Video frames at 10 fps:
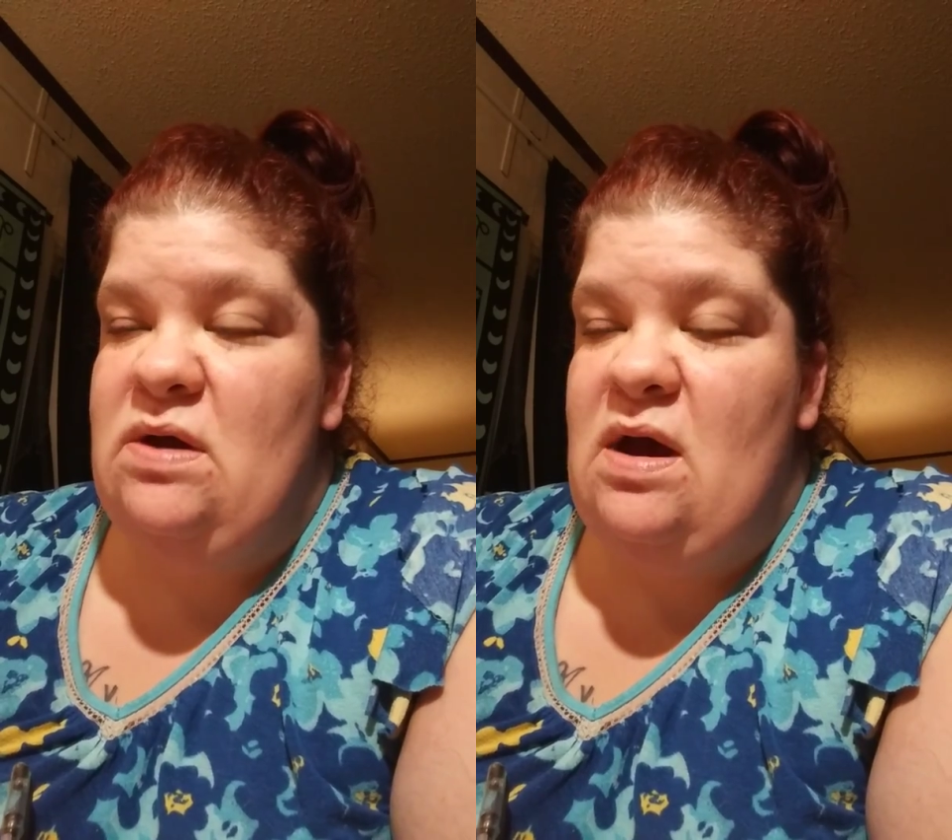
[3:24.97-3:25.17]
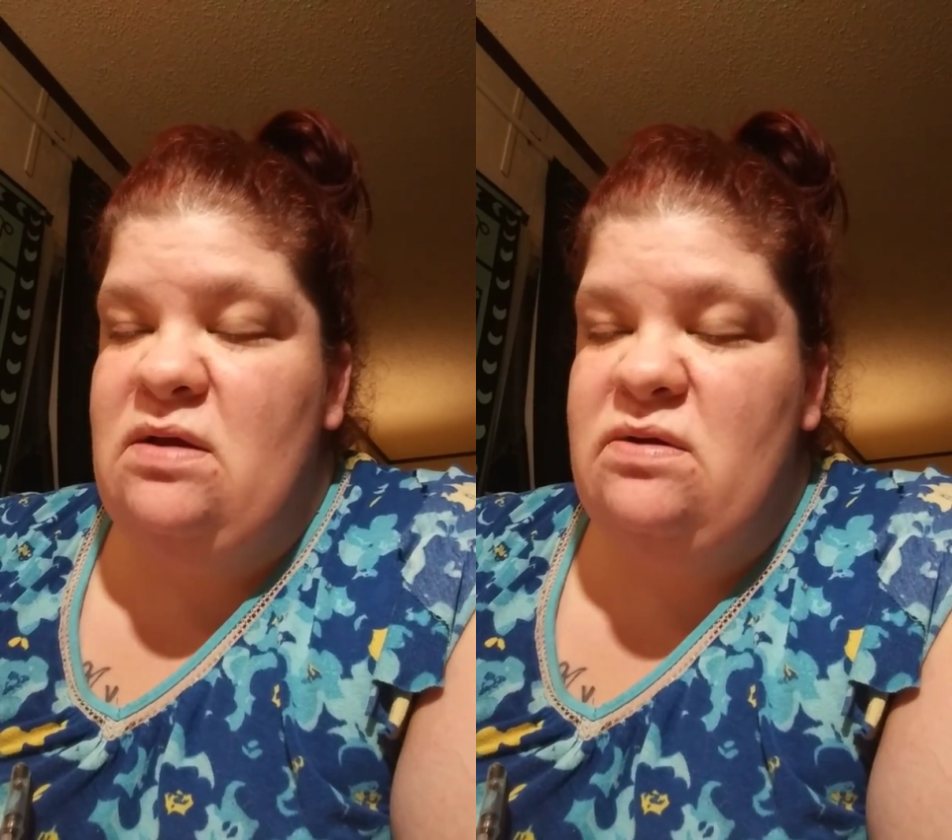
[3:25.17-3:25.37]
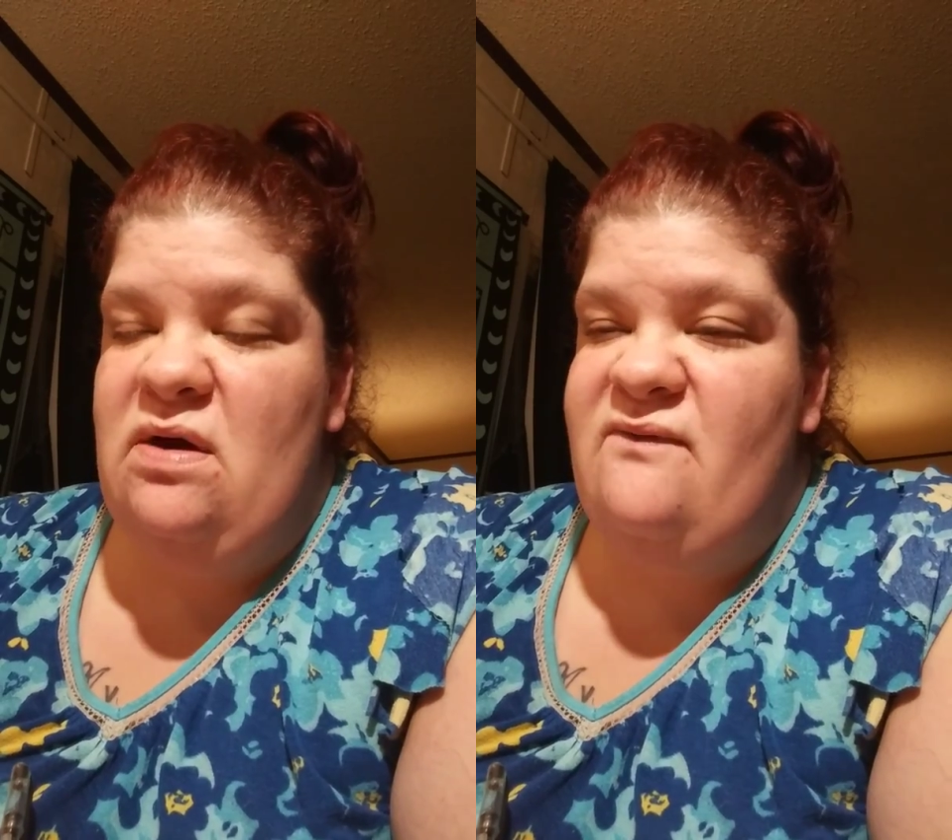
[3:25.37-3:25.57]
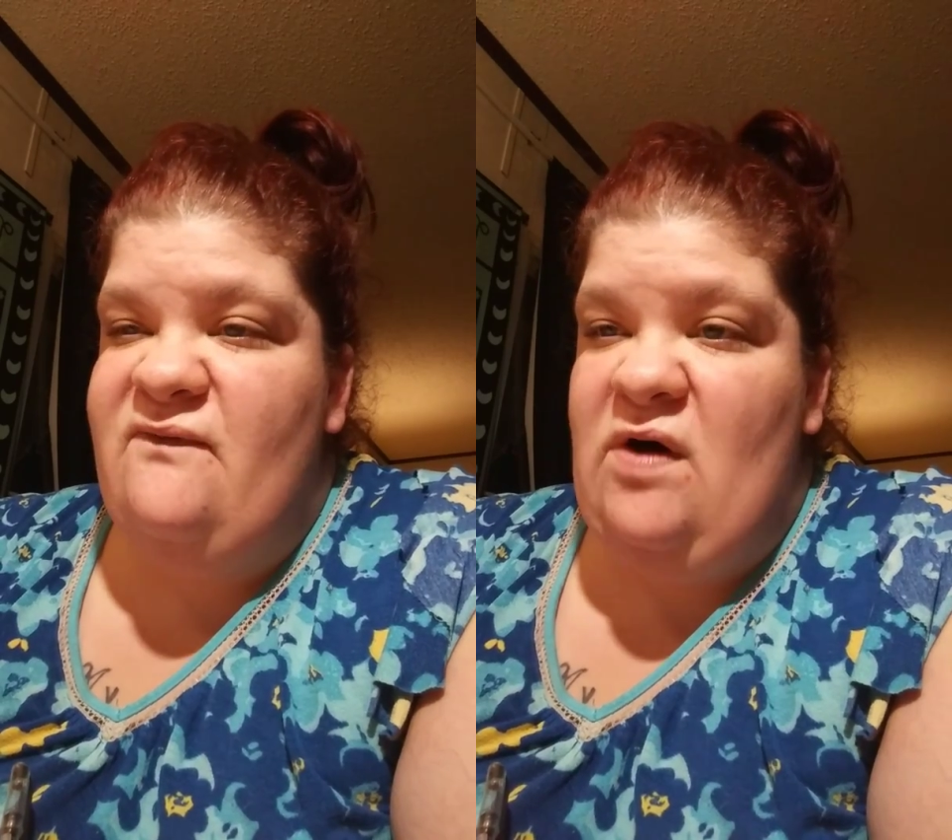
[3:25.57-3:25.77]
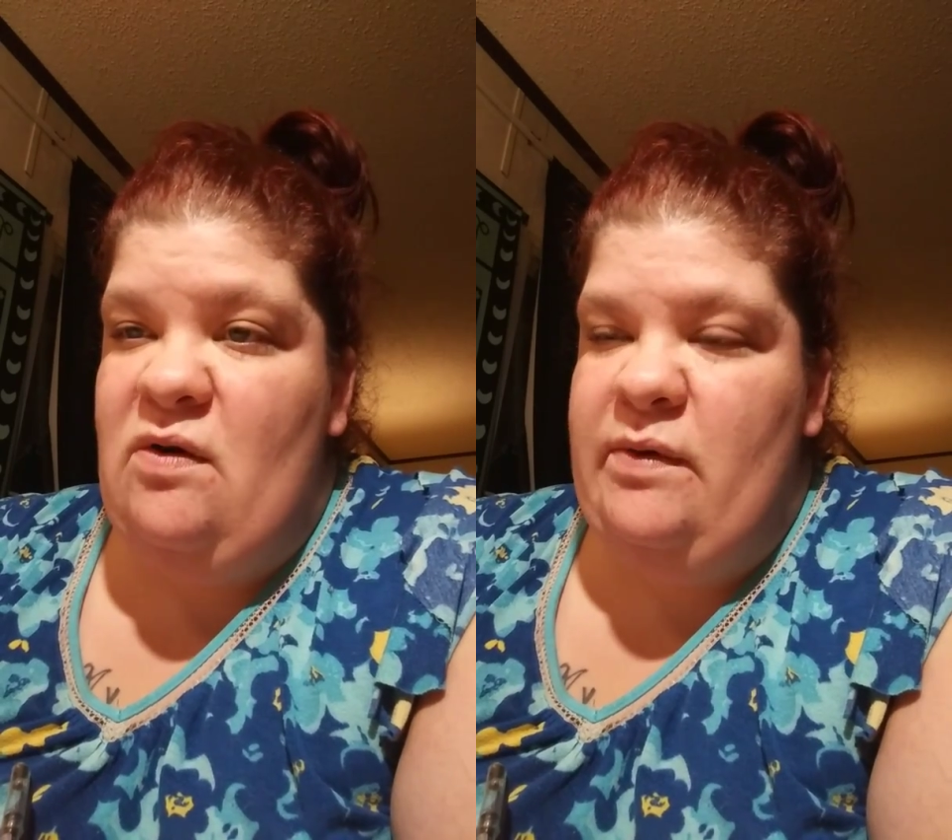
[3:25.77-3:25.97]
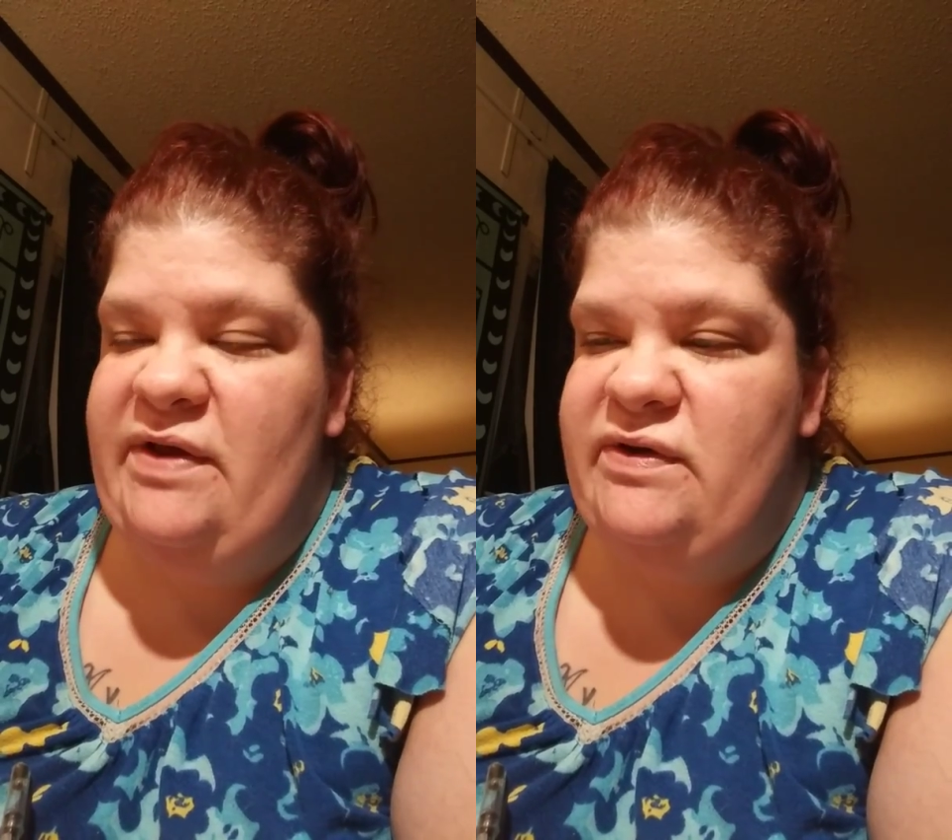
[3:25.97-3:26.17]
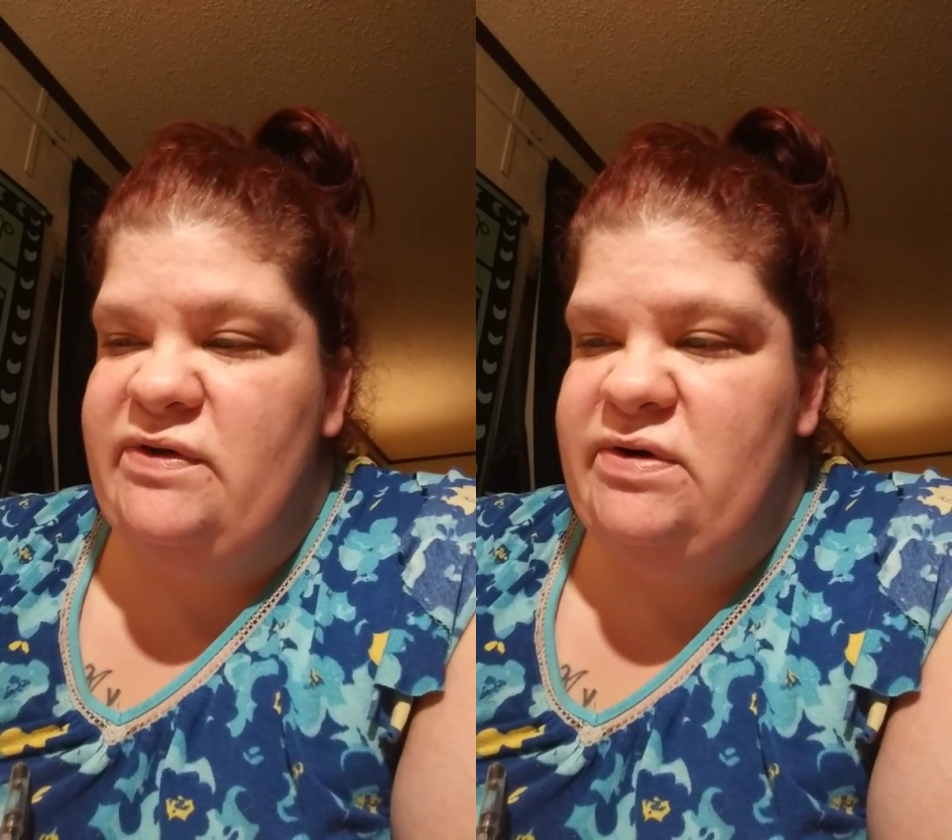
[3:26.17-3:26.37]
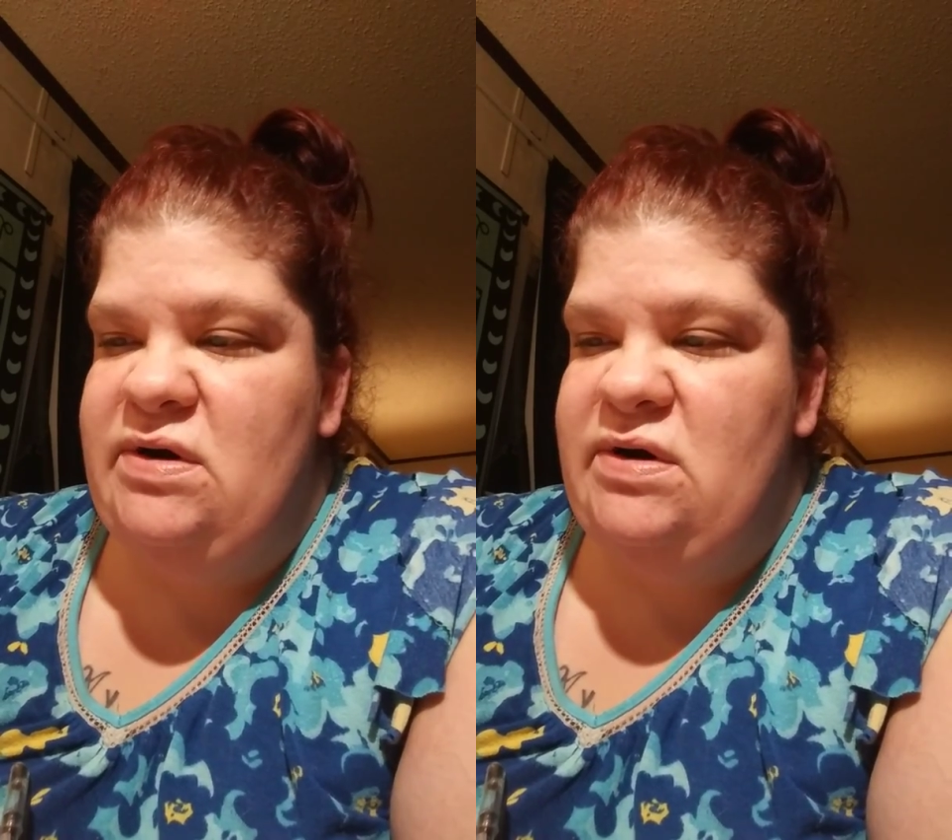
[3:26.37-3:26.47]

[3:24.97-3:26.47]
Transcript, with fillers: I love fall weather,